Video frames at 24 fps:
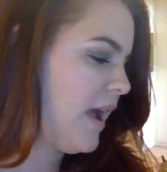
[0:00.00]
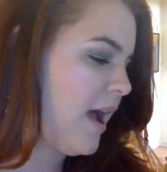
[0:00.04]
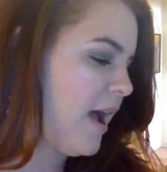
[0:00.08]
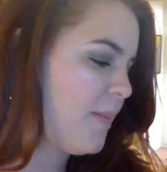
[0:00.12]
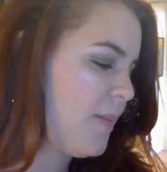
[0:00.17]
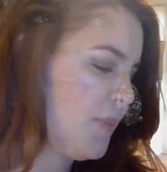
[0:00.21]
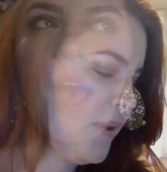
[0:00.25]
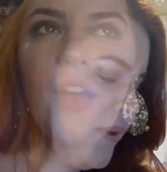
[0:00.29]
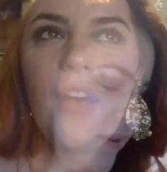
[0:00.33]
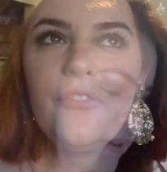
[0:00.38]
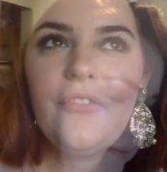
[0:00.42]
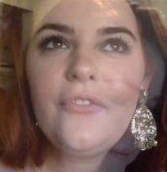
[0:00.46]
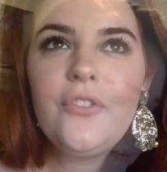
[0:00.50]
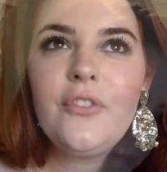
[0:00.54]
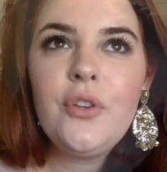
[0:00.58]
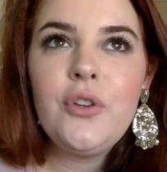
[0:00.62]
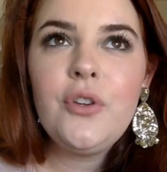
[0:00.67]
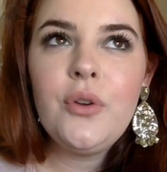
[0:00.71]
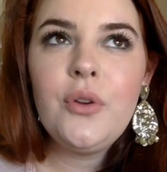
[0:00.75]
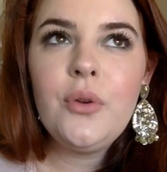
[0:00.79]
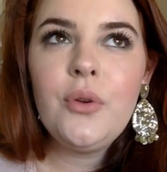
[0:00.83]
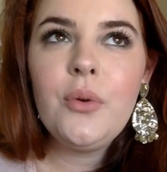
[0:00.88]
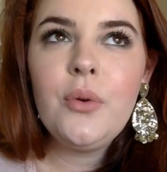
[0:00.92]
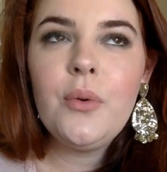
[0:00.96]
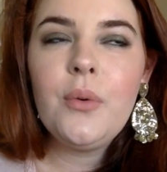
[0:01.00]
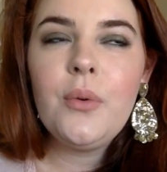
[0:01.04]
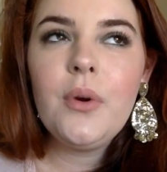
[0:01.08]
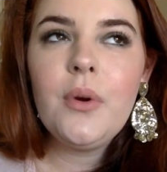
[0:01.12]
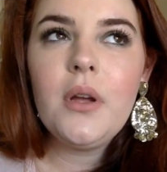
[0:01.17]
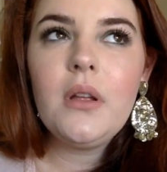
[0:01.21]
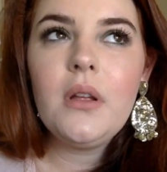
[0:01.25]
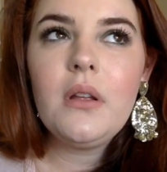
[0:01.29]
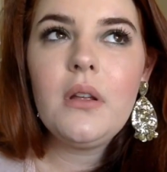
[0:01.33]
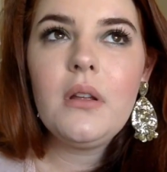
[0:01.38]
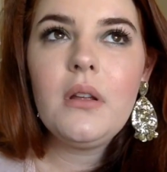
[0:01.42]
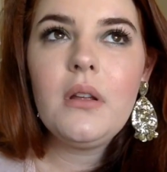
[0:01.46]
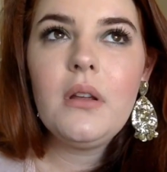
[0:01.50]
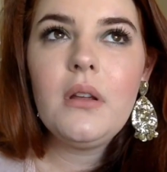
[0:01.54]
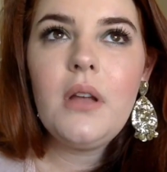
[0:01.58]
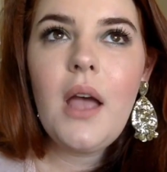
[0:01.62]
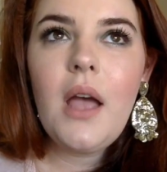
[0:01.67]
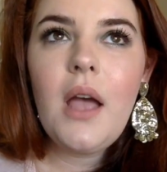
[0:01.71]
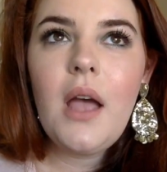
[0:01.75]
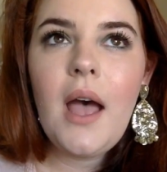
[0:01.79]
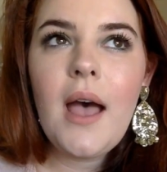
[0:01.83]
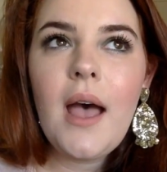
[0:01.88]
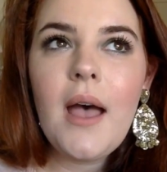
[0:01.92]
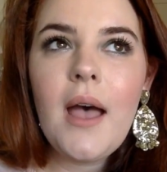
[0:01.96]
have to
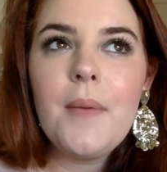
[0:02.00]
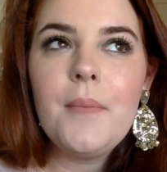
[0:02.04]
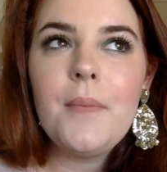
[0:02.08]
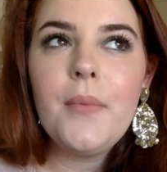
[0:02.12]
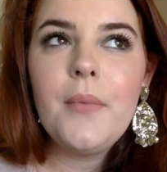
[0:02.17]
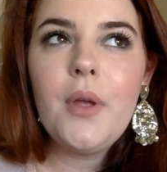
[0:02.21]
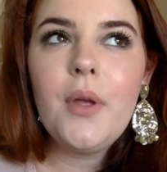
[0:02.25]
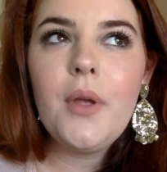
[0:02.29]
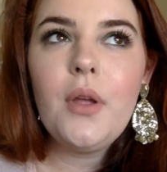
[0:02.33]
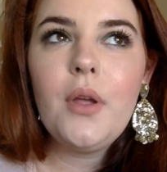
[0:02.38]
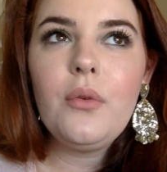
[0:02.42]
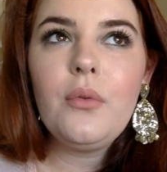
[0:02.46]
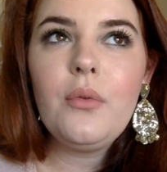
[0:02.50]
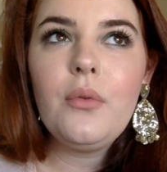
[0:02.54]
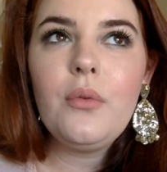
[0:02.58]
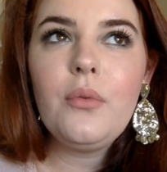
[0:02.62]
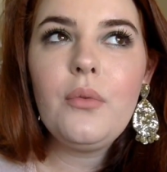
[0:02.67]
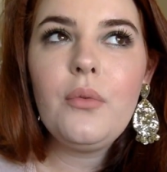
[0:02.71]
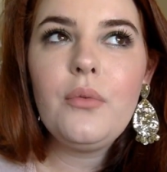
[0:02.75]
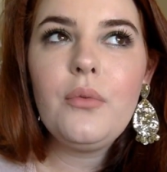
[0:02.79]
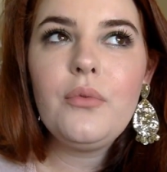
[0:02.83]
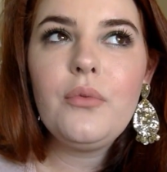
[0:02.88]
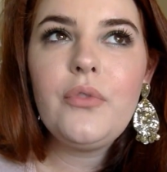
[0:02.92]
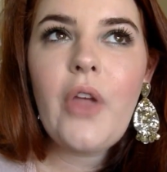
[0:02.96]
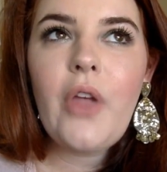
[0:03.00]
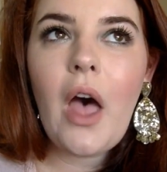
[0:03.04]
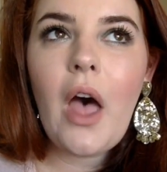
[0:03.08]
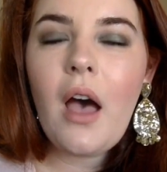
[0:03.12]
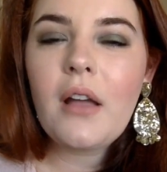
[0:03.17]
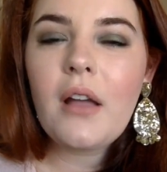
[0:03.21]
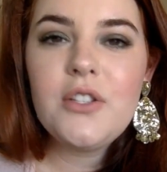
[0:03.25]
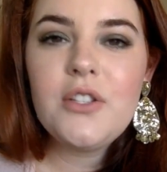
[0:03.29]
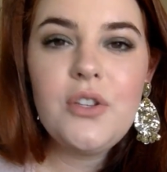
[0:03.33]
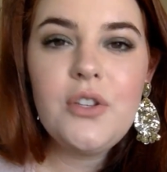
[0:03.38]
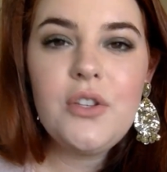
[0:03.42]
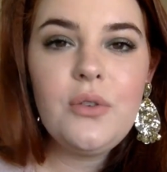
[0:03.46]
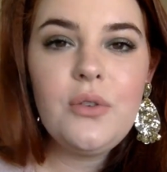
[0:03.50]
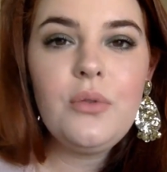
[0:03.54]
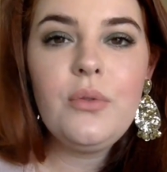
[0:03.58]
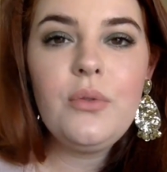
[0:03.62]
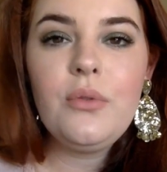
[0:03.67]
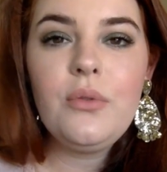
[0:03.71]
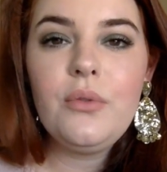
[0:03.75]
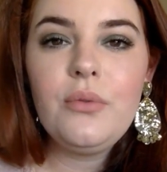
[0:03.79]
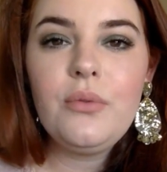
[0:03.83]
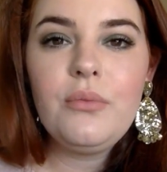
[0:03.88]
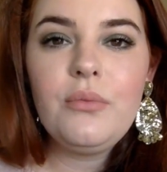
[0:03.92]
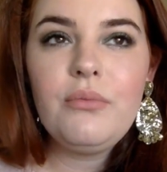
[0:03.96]
um talk
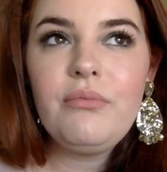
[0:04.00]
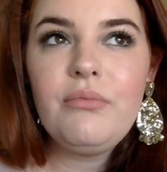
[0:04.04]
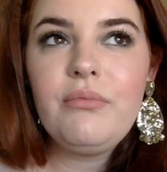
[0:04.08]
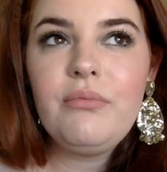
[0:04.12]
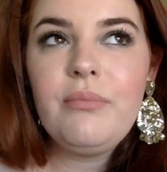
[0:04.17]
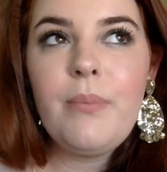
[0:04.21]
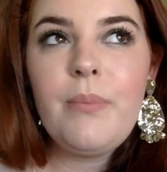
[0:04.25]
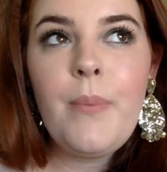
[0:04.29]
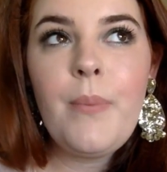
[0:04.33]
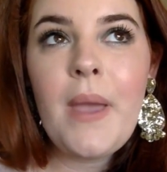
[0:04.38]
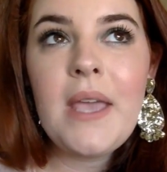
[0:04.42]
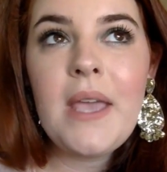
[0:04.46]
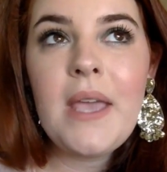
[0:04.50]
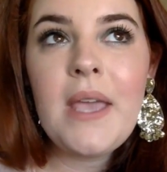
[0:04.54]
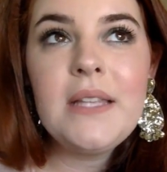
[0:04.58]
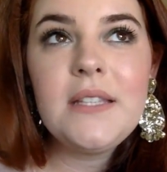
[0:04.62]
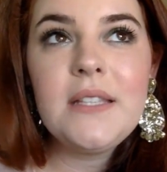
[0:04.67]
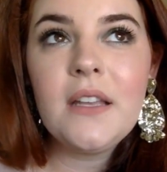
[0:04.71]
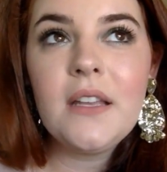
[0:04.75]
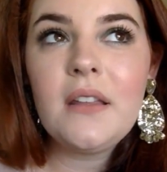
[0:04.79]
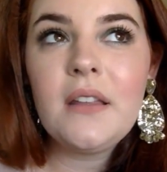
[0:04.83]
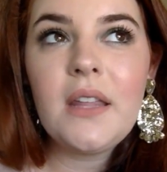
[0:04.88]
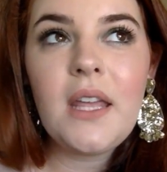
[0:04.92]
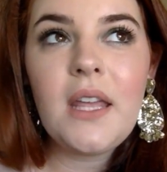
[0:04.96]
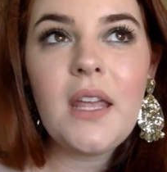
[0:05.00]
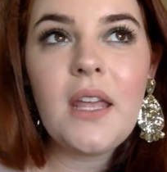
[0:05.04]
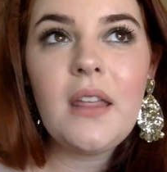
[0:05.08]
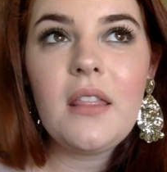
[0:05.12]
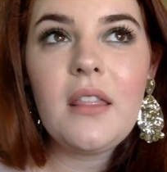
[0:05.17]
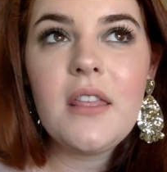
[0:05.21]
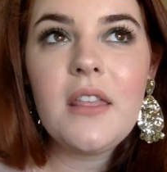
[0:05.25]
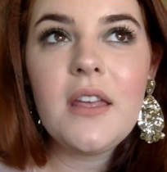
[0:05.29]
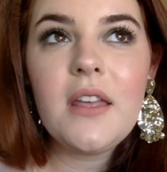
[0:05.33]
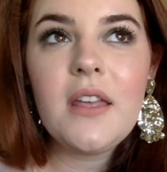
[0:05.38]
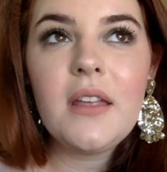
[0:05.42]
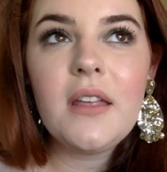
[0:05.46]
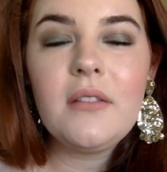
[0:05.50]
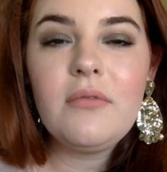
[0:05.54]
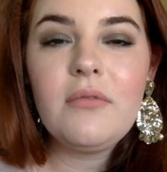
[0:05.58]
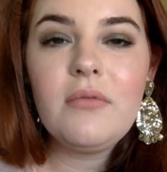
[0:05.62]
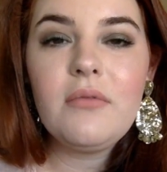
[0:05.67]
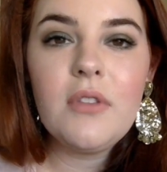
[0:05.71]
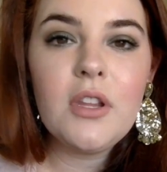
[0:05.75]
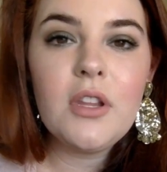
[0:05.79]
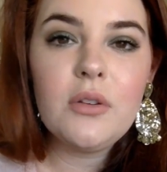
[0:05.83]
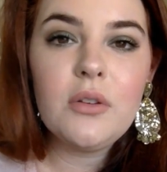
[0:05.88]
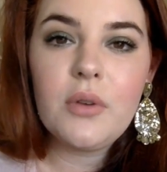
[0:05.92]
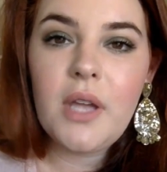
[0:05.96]
to basically the
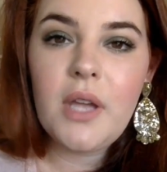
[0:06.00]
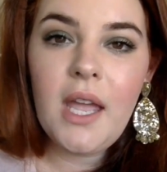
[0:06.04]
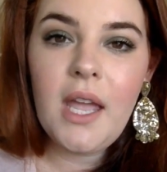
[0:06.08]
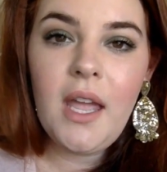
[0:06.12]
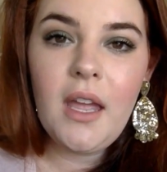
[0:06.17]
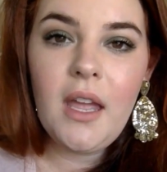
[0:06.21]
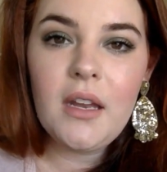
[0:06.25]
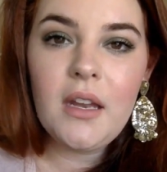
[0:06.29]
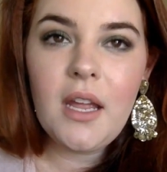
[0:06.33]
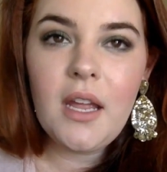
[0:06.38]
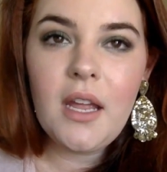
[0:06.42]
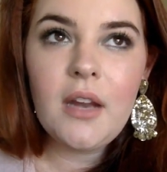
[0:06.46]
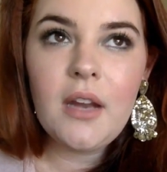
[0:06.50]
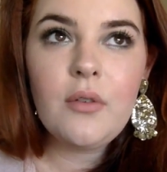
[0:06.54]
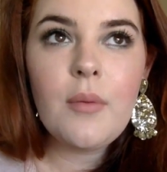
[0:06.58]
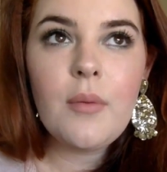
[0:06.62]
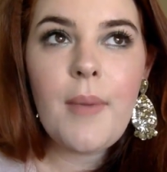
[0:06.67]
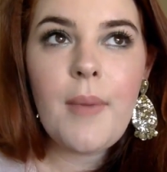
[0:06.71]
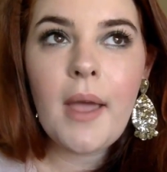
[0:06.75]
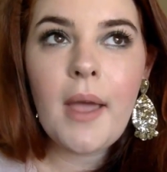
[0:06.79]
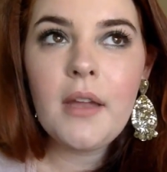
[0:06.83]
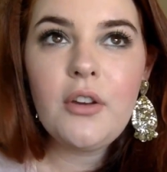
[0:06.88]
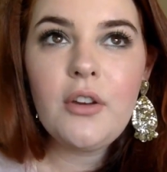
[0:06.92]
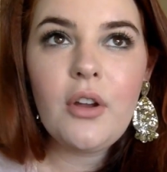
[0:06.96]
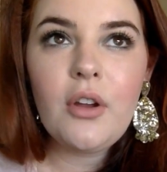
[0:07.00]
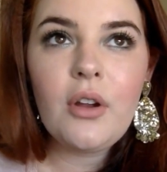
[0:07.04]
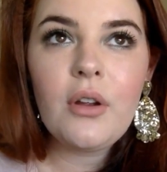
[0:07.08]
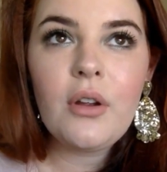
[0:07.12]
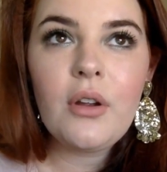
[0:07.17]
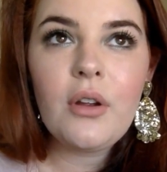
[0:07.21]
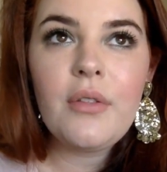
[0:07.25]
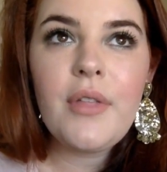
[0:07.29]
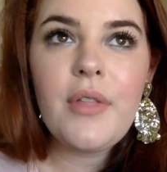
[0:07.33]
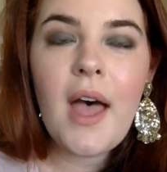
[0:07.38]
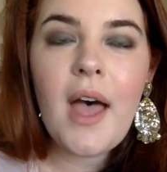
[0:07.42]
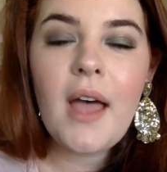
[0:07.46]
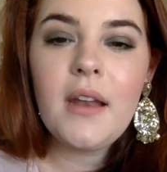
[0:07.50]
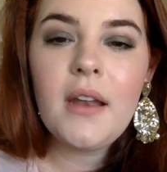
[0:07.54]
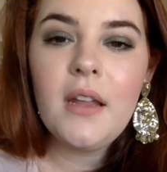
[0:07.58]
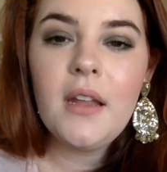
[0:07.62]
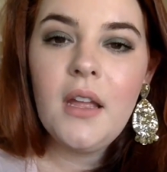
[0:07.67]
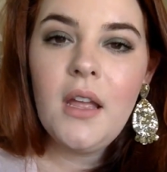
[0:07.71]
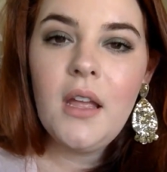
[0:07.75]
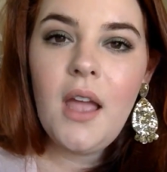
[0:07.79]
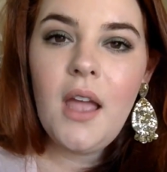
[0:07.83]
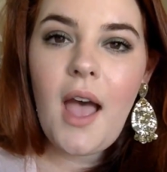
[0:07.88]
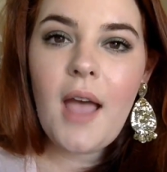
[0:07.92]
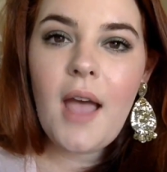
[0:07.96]
little kid and remind her that
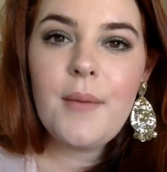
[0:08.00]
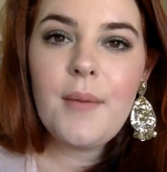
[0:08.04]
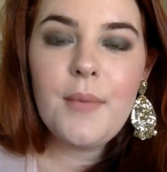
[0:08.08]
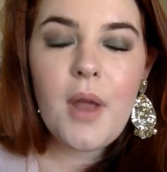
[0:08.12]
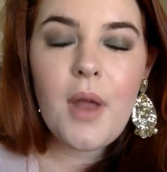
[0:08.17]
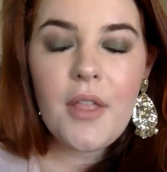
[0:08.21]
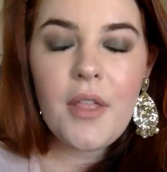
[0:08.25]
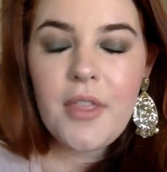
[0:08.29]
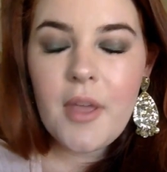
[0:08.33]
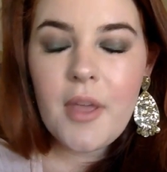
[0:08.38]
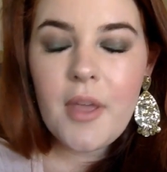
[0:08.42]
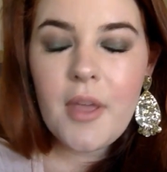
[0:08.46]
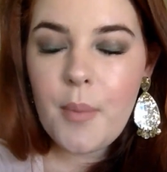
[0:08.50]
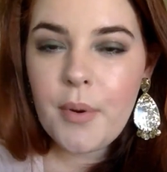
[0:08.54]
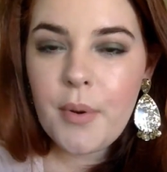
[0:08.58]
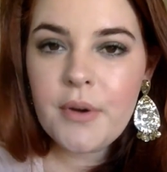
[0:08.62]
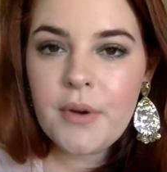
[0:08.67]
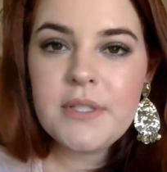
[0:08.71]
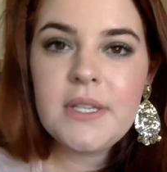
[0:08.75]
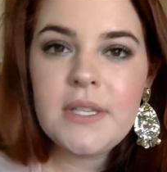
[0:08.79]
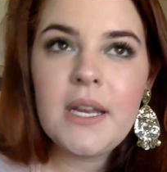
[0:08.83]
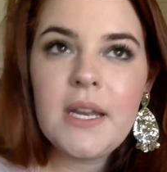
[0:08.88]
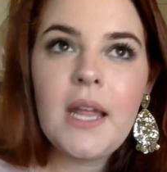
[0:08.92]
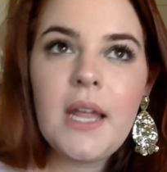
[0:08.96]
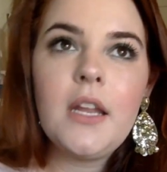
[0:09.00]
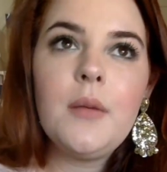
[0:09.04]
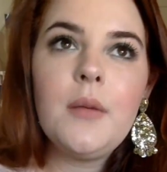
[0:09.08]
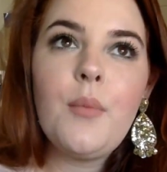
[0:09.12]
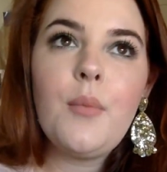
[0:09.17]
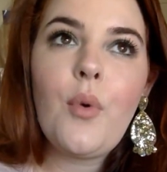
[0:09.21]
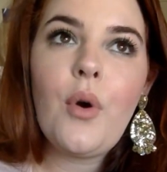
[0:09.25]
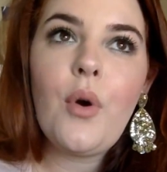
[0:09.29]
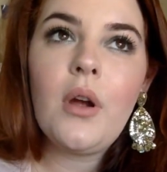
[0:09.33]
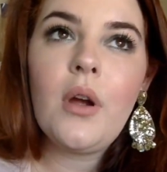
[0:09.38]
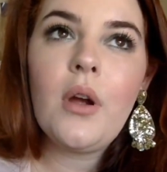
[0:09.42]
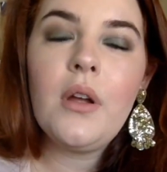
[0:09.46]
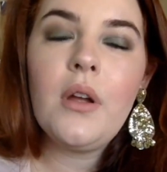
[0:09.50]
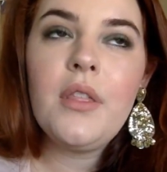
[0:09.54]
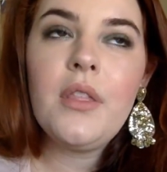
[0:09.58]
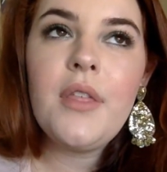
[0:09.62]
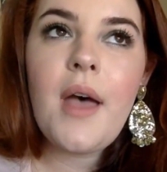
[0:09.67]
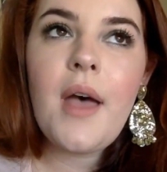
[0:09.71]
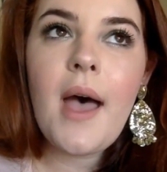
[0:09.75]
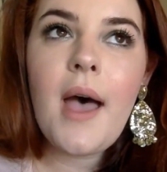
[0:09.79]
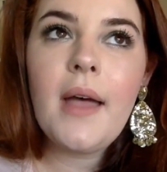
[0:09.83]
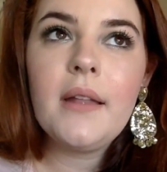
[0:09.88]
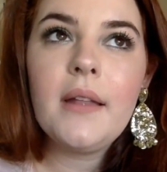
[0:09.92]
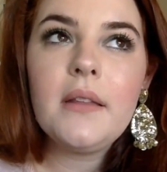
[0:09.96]
I'm not that person anymore,
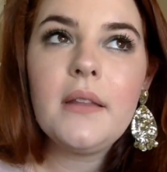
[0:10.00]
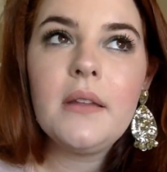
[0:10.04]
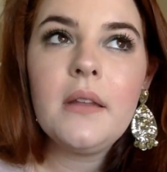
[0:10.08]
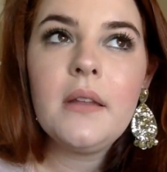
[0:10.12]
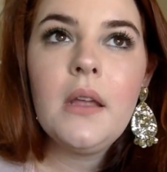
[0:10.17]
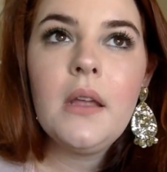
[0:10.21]
that